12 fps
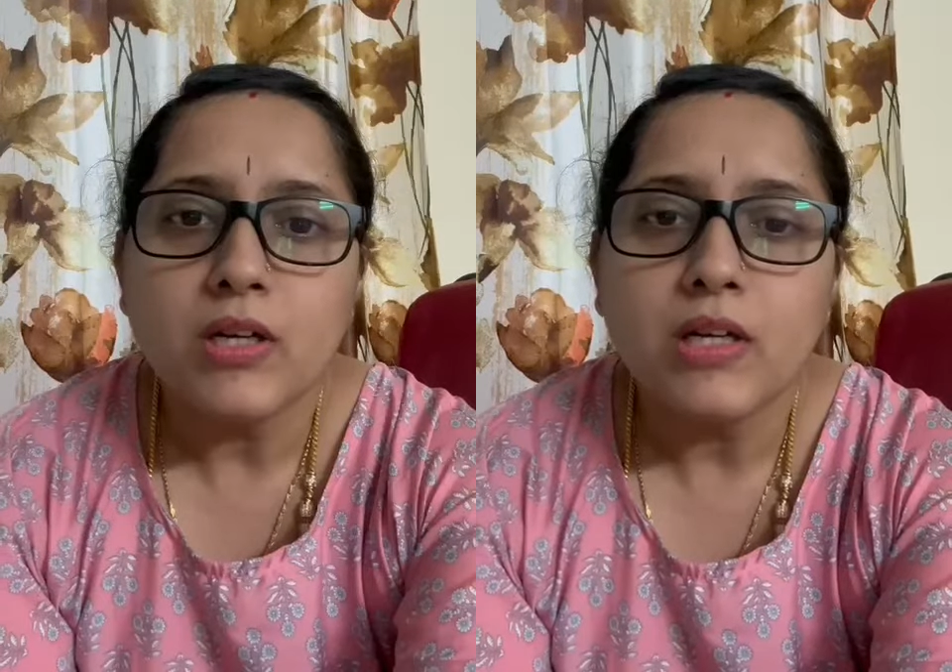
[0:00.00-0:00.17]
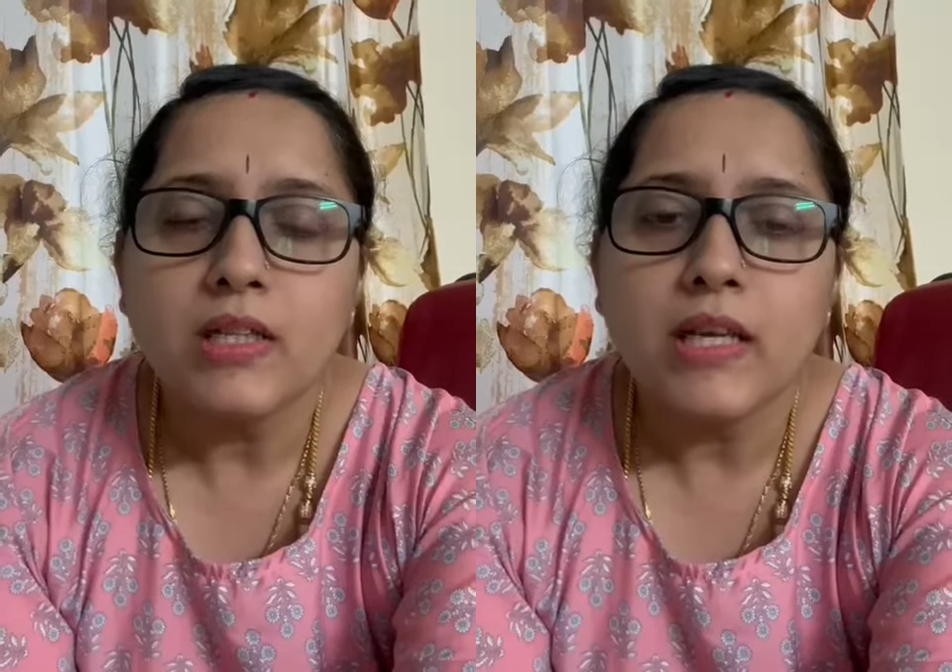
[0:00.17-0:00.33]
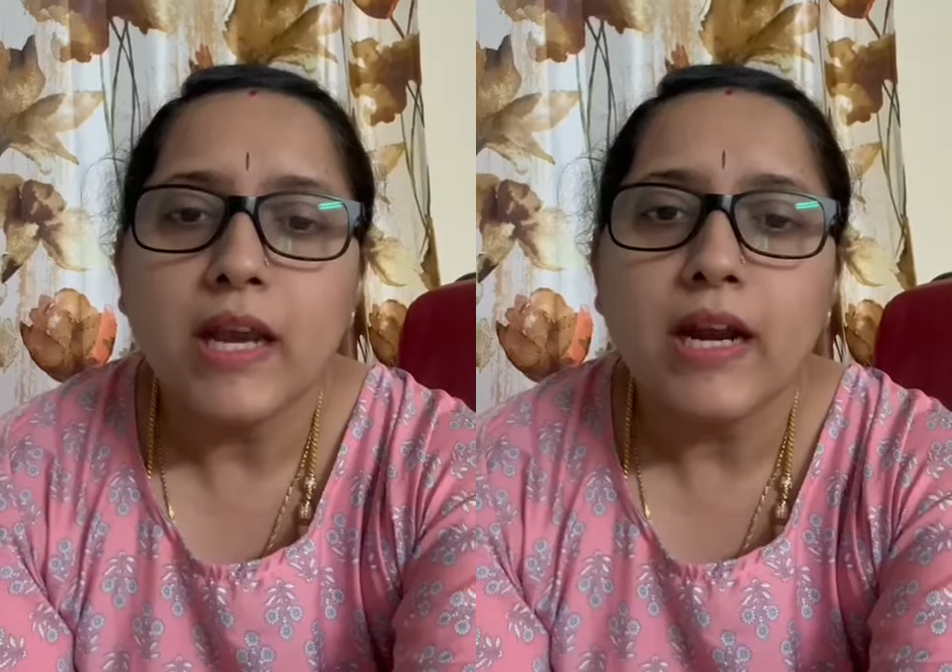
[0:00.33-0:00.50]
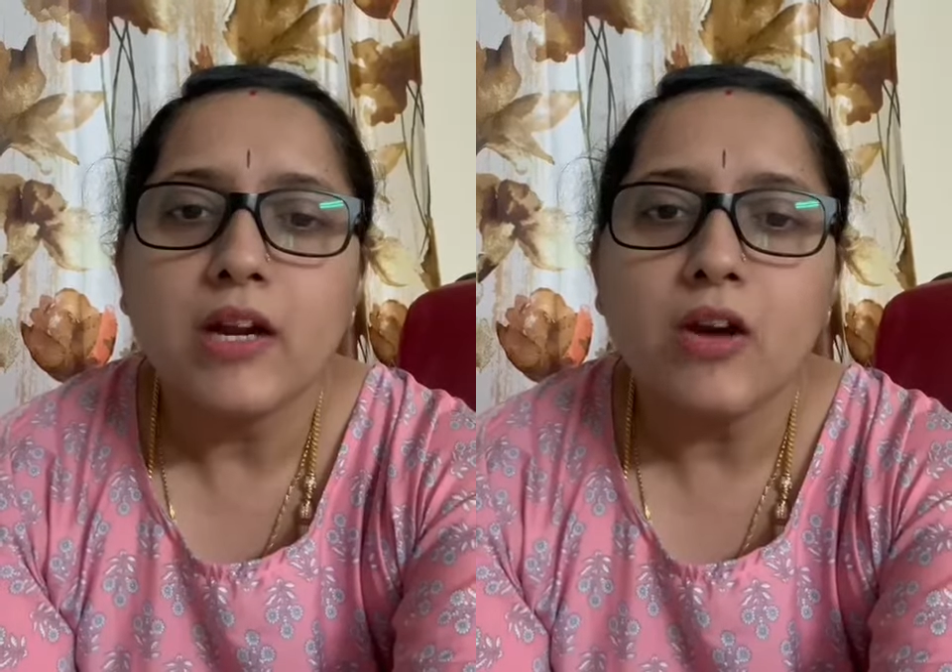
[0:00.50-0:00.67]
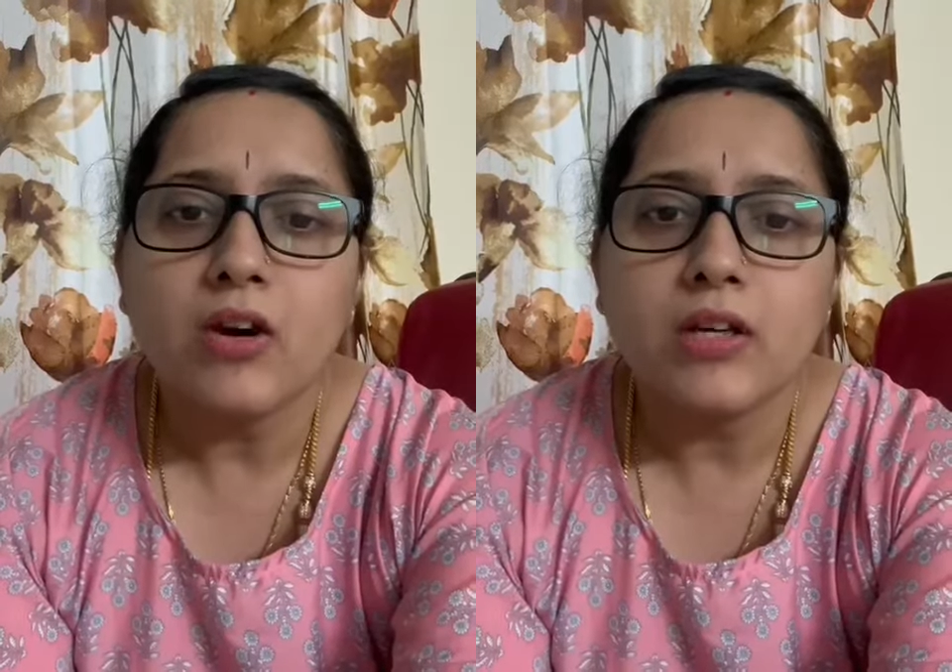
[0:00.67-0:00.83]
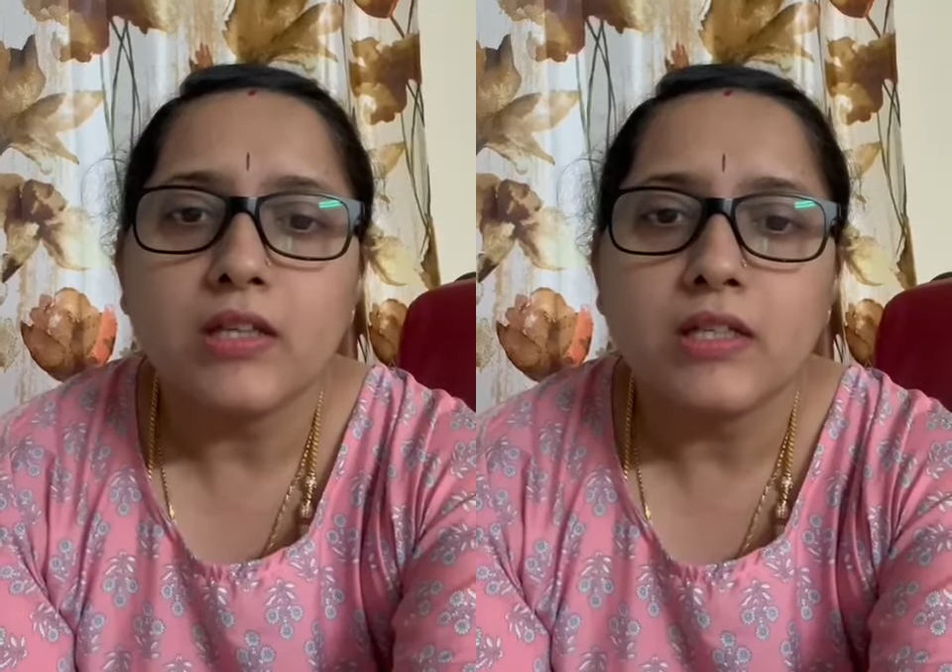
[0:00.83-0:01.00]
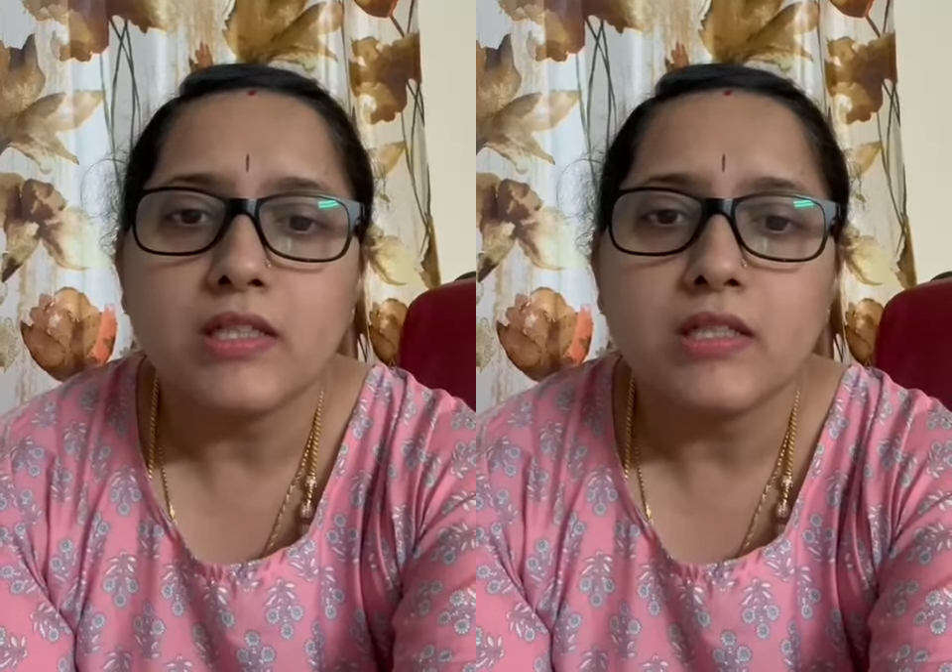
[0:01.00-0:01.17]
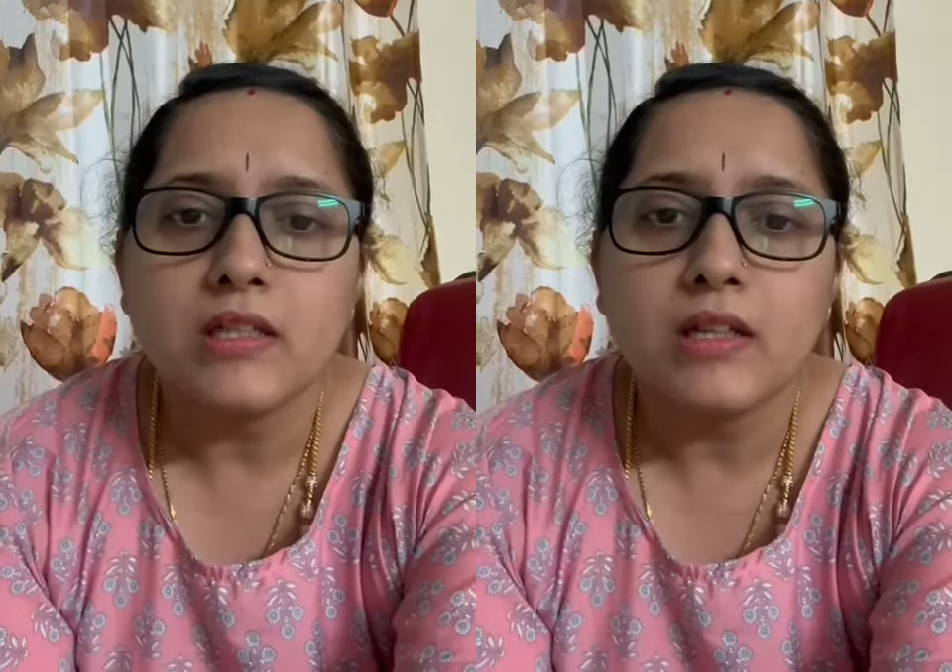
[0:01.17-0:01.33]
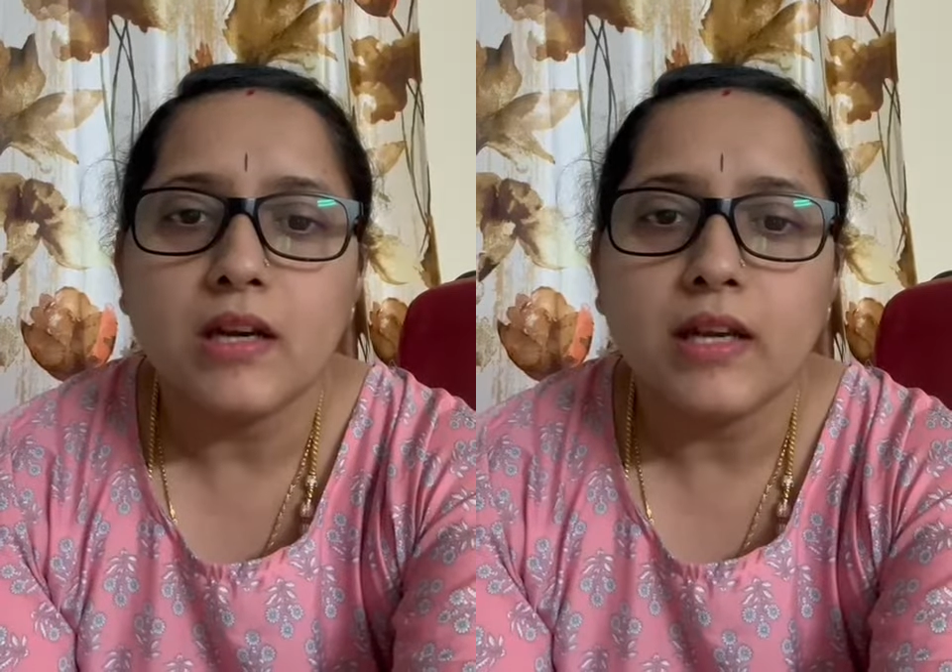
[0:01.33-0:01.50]
the end organs,
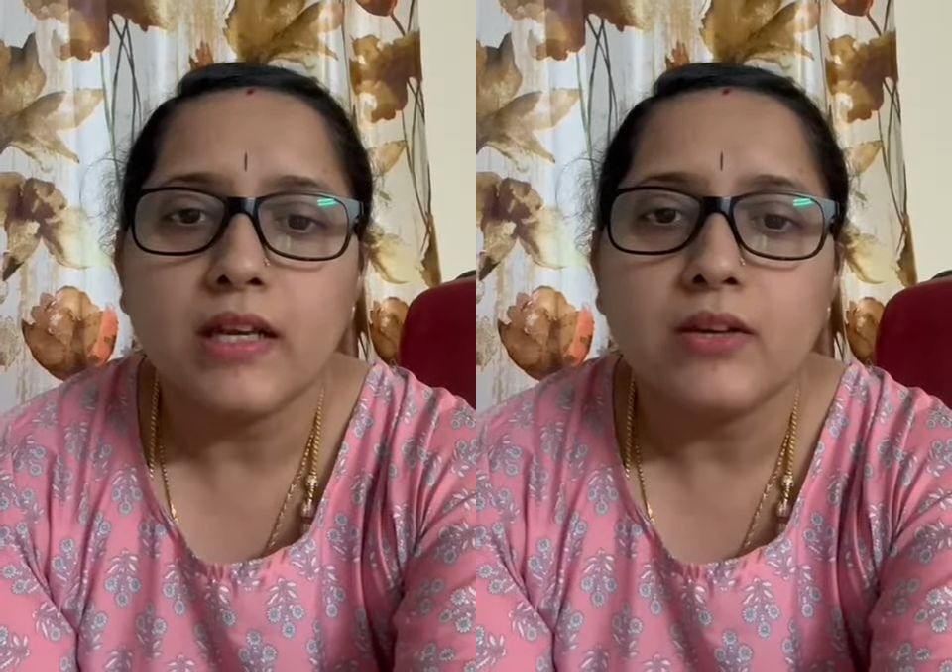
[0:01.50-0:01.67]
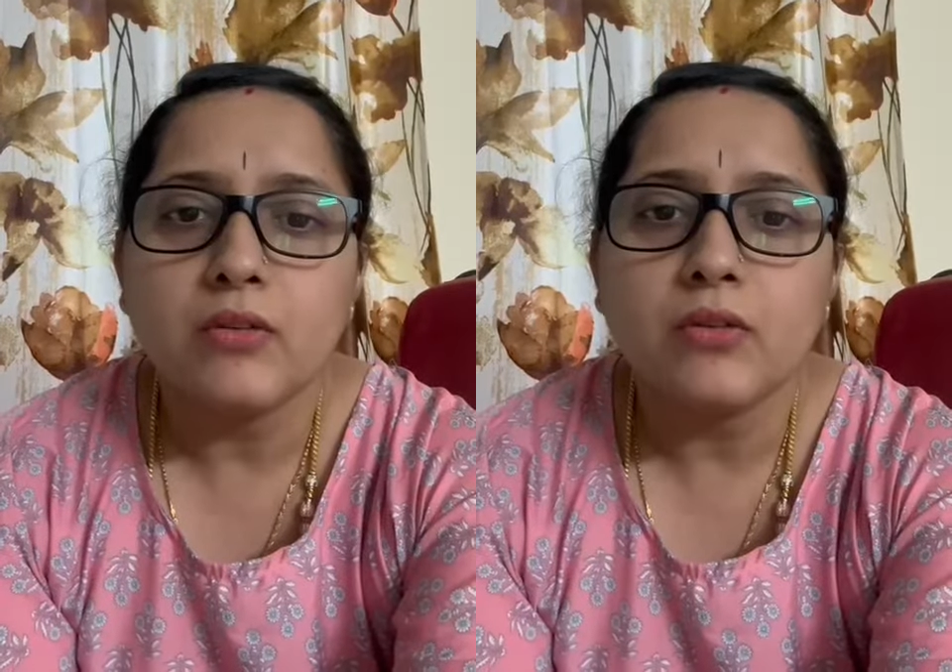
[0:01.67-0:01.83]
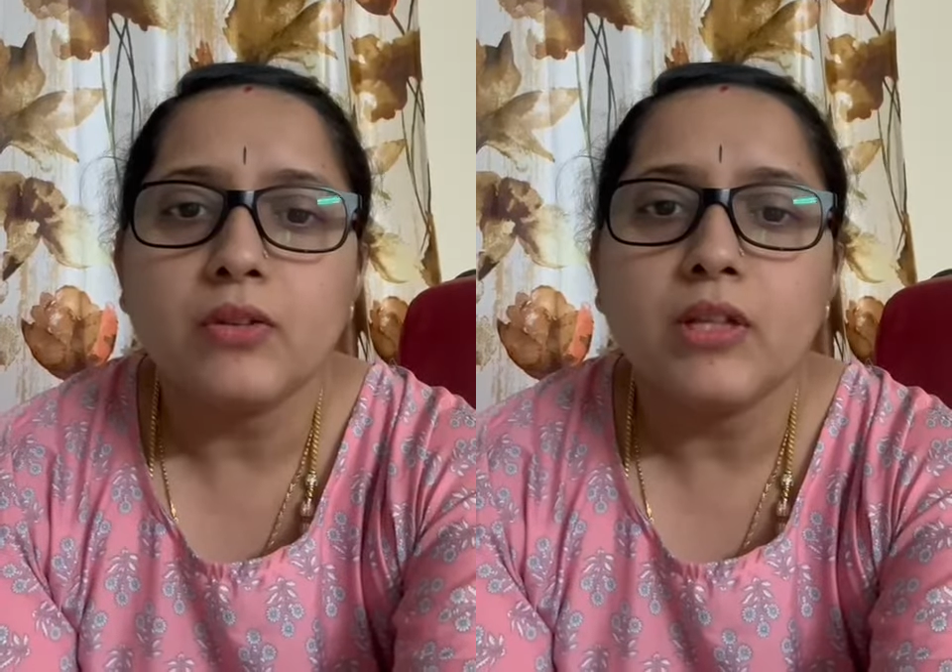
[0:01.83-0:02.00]
like, you know,